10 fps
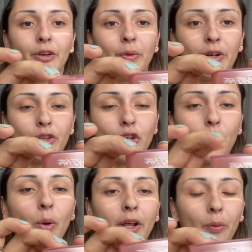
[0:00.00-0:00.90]

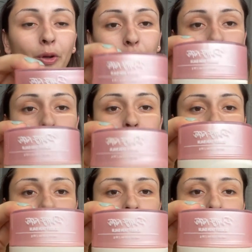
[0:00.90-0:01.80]
want you to use.
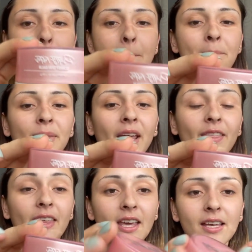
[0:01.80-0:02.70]

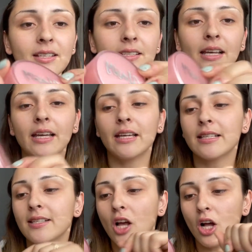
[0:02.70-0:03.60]
This is
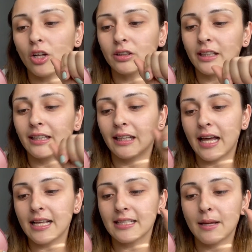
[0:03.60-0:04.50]
called
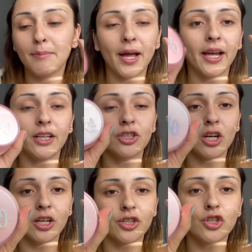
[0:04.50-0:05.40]
Glassy by
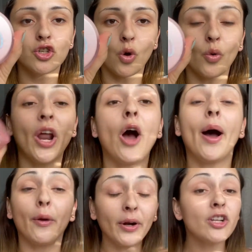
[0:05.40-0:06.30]
Touch Soul. Now
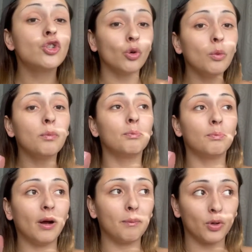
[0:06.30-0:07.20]
I want to
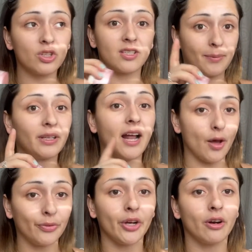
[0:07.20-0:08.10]
put something
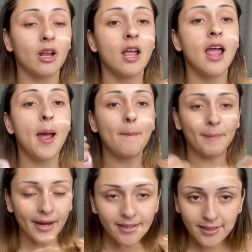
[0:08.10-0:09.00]
out there.
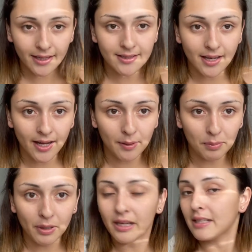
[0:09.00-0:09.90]
My skin type
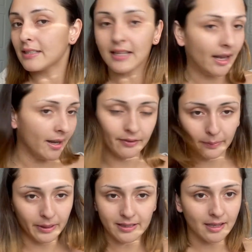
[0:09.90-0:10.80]
is not
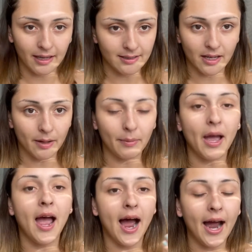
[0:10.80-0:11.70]
everybody's skin type.
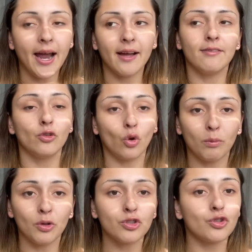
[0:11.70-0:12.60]
I have
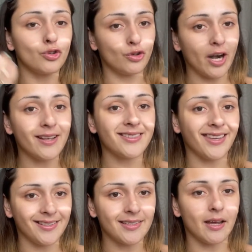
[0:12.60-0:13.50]
normal to dry
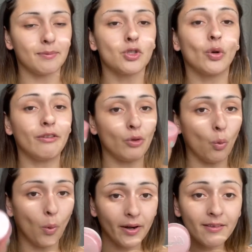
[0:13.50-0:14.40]
skin type. So if you
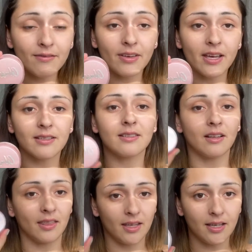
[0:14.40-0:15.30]
want to invest
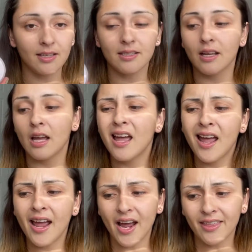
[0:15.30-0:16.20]
on this,
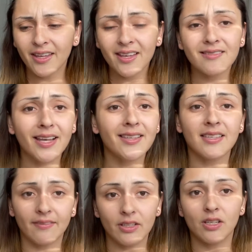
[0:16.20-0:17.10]
I think it's like
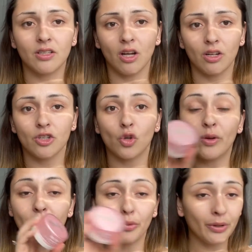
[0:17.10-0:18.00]
$17. So if
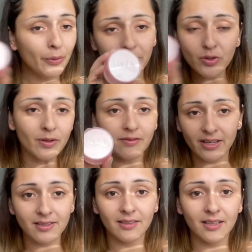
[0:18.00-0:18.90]
you really want to
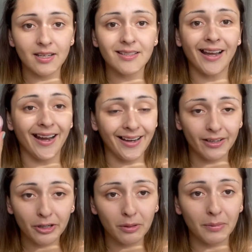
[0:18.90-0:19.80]
invest in this, I highly
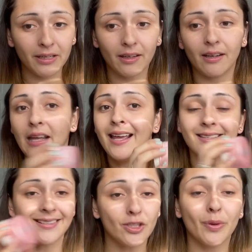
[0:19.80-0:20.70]
recommend it. It's
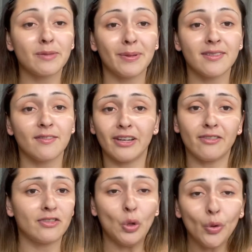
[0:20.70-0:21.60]
not too expensive. And if
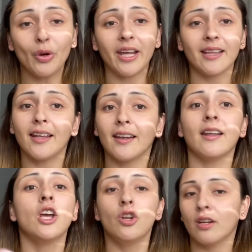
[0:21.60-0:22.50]
you don't like it, then
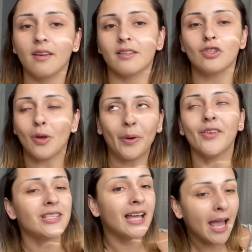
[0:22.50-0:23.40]
you can give it to someone
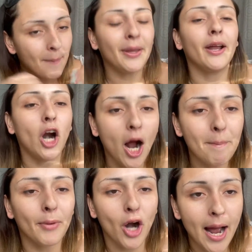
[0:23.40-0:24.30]
else,
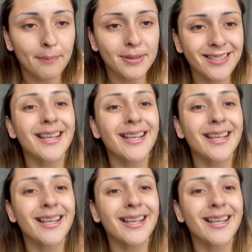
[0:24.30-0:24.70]
perhaps